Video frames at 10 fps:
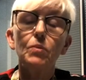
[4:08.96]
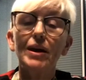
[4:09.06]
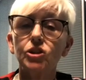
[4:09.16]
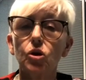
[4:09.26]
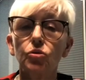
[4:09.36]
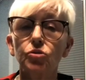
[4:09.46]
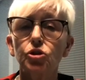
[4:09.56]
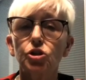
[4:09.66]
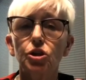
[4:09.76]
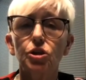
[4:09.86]
went on
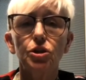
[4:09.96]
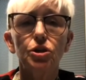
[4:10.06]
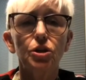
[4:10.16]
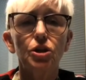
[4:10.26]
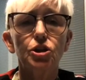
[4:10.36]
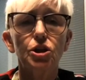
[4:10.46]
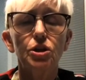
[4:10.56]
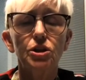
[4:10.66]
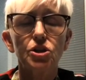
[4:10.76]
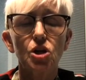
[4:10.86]
to
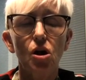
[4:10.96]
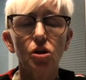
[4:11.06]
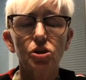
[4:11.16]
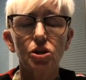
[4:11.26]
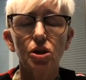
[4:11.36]
start